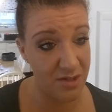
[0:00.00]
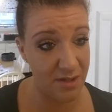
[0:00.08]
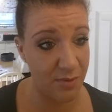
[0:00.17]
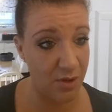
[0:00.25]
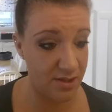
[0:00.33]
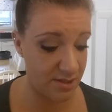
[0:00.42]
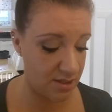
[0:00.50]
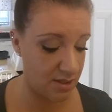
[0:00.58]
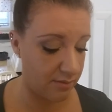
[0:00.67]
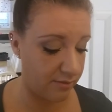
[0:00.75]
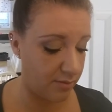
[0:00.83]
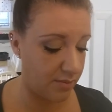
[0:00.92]
on top of it because
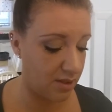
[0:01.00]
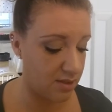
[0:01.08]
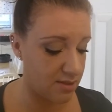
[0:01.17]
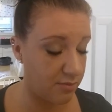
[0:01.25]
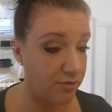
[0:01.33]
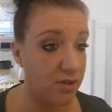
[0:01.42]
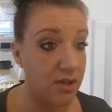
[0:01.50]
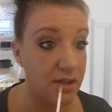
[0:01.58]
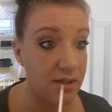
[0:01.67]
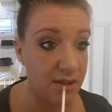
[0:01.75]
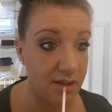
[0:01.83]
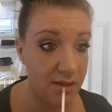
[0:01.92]
I'm a freak like that.
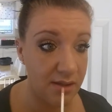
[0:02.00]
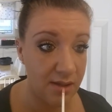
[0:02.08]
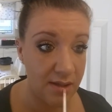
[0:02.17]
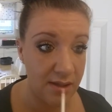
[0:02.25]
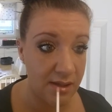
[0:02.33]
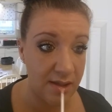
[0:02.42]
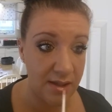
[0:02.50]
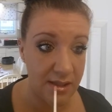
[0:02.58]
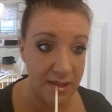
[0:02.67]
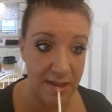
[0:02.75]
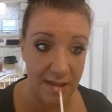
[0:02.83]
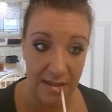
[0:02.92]
So I'm
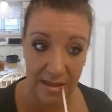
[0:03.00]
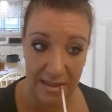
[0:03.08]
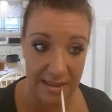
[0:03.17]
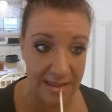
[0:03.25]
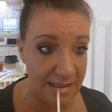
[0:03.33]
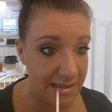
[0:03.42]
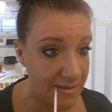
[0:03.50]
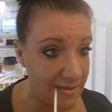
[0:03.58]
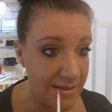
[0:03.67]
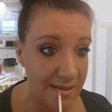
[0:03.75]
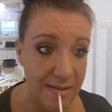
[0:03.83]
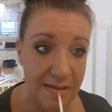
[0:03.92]
just going to throw a little of this
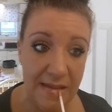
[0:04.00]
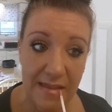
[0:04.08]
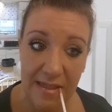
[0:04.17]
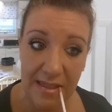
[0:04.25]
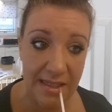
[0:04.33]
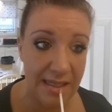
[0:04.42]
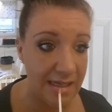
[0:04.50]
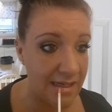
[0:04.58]
on here.